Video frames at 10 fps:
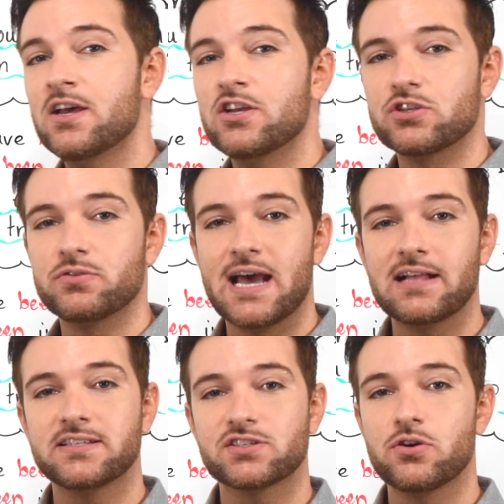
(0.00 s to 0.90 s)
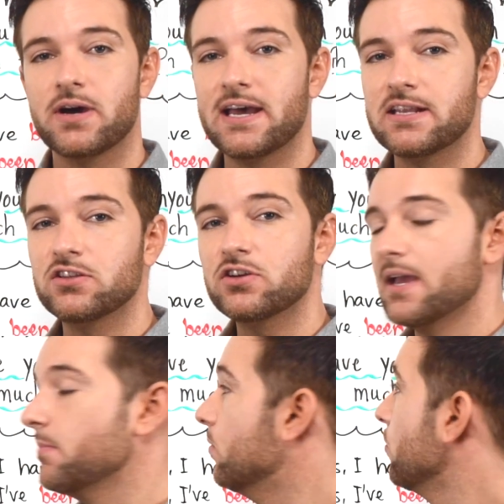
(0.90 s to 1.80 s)
so now let's go ahead and look
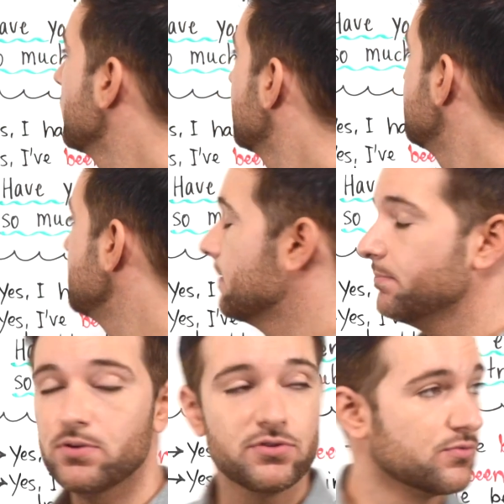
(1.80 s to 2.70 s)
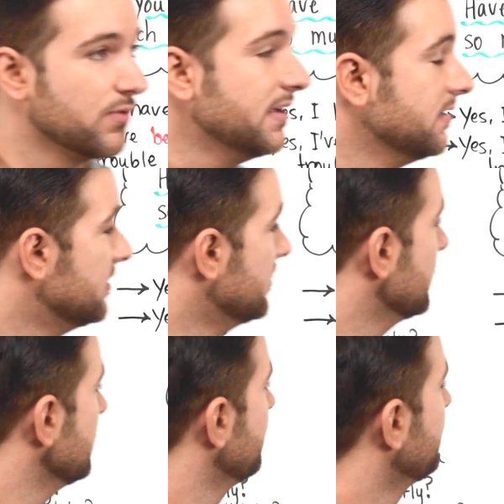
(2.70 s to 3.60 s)
at more examples right
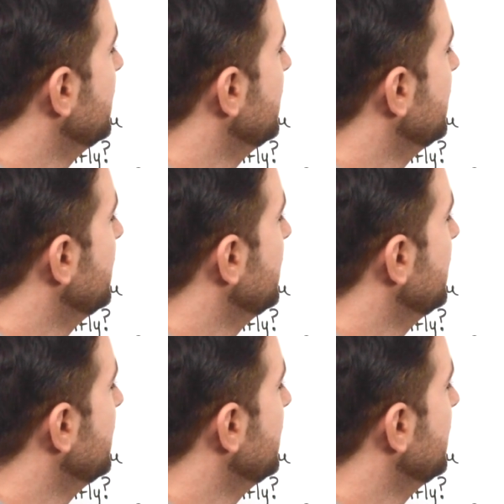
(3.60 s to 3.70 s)
here.